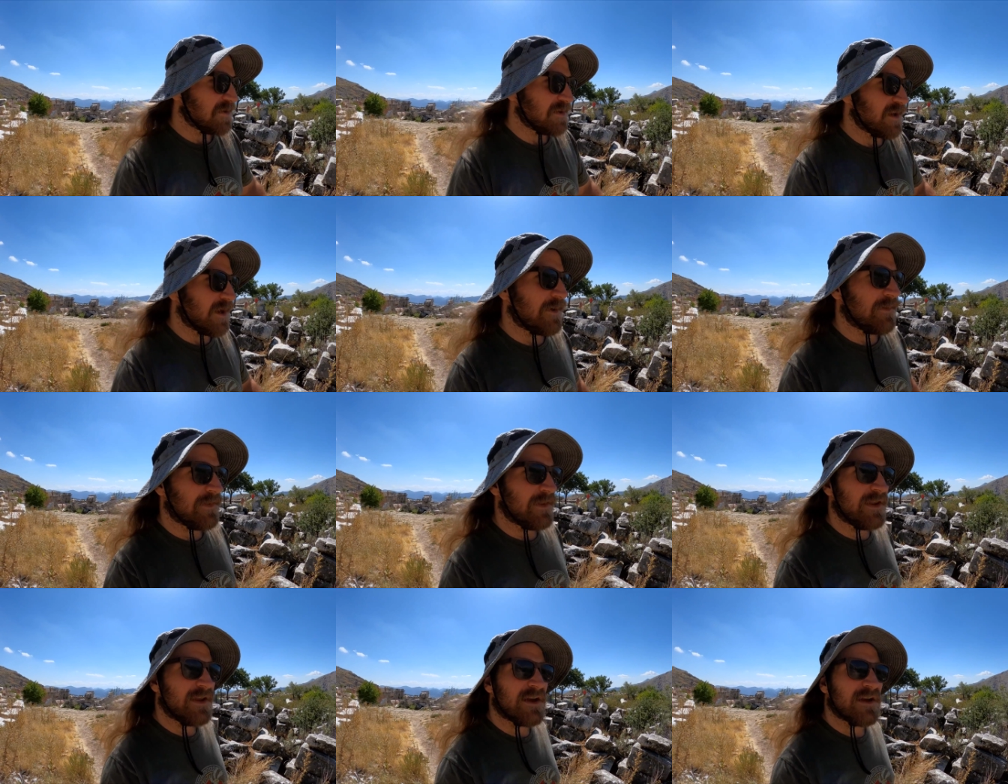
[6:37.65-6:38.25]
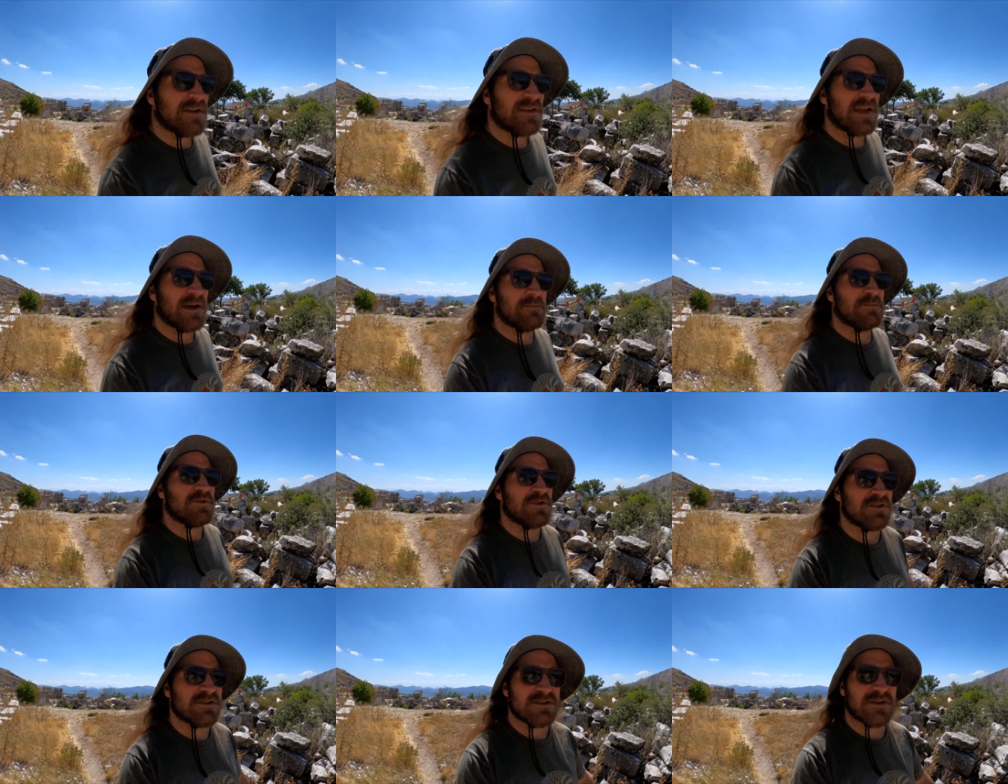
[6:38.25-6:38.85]
is how the
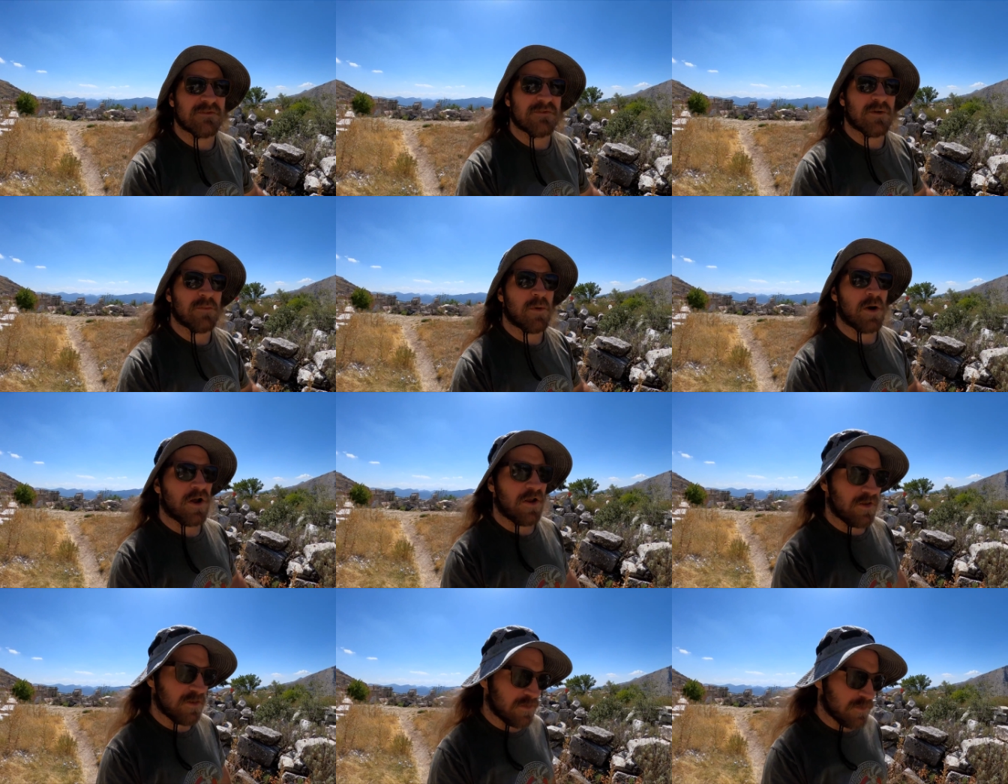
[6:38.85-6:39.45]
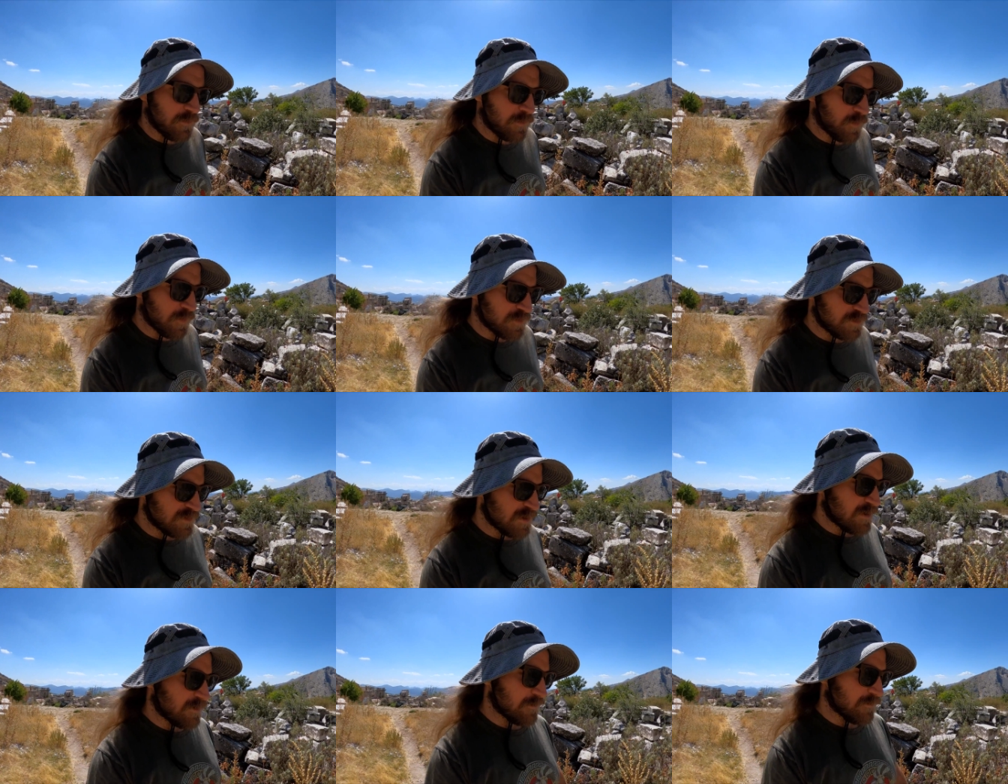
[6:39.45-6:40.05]
temples of Apollo were
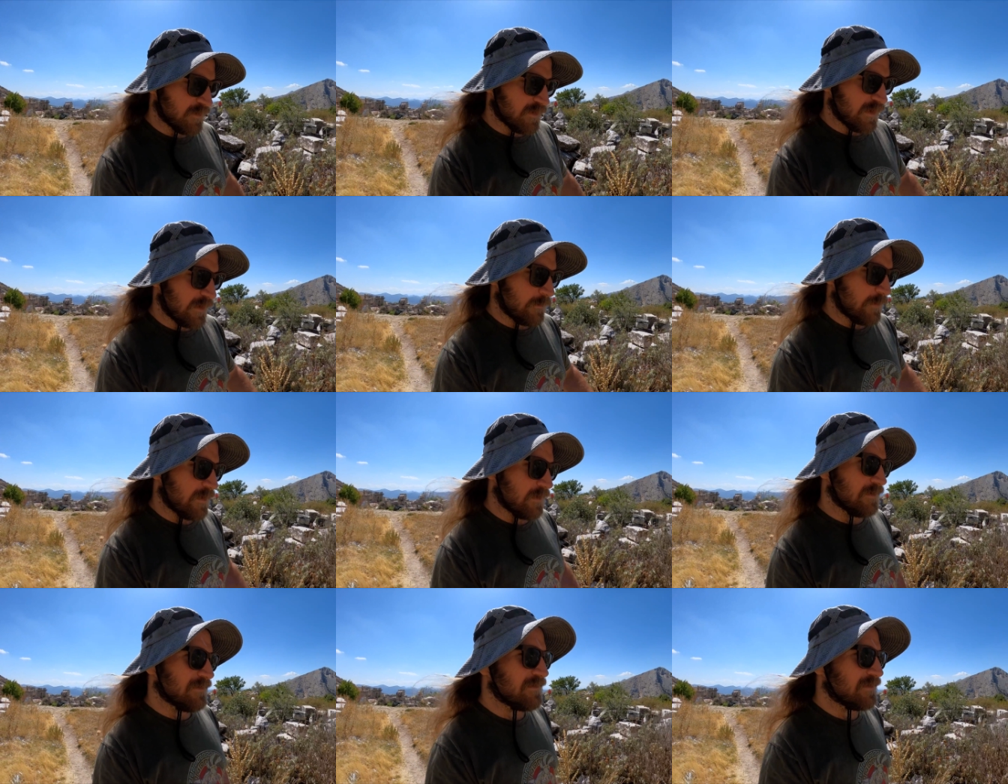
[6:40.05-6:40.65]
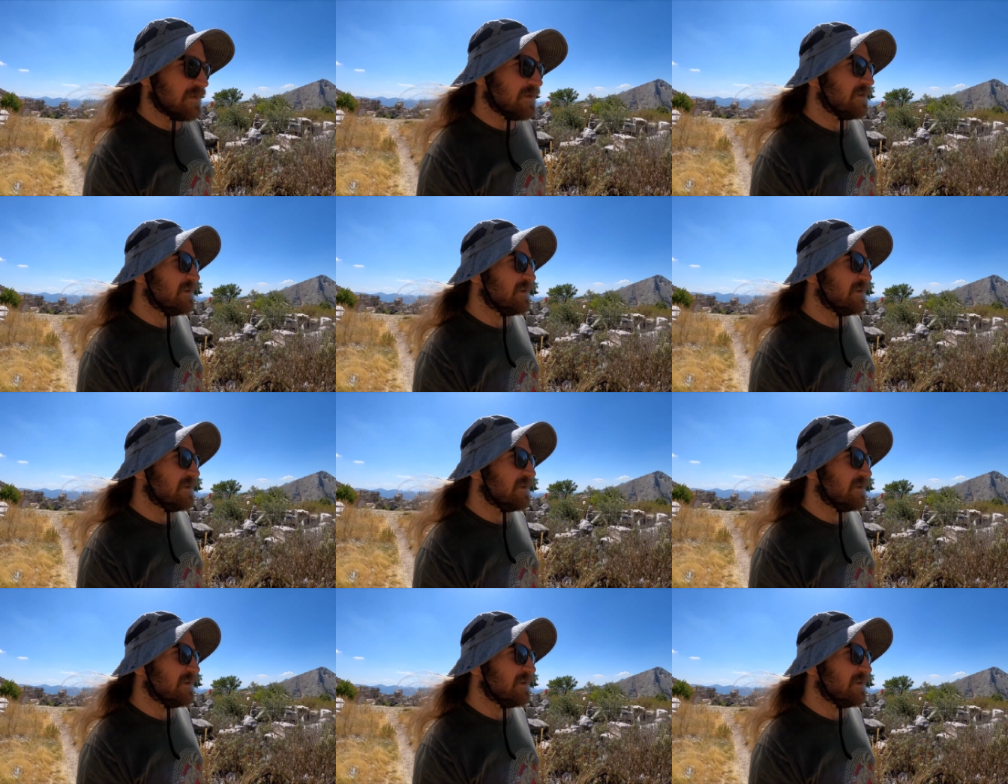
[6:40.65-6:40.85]
generally built.